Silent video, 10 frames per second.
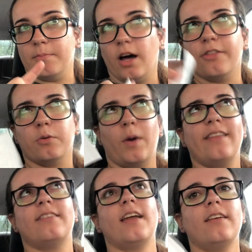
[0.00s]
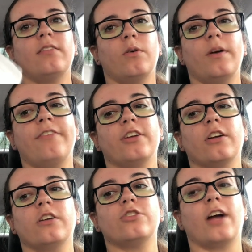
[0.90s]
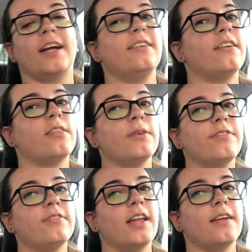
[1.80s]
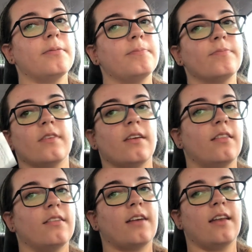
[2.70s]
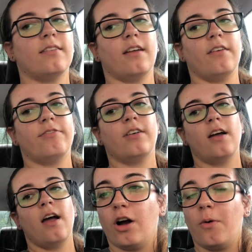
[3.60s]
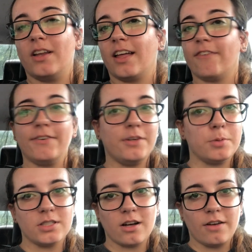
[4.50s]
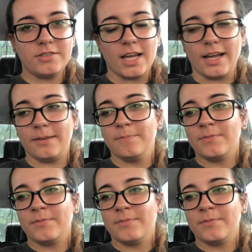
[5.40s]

other Wednesday, so if you're trying to thrift like this kind of stuff, go on like a 50% off day,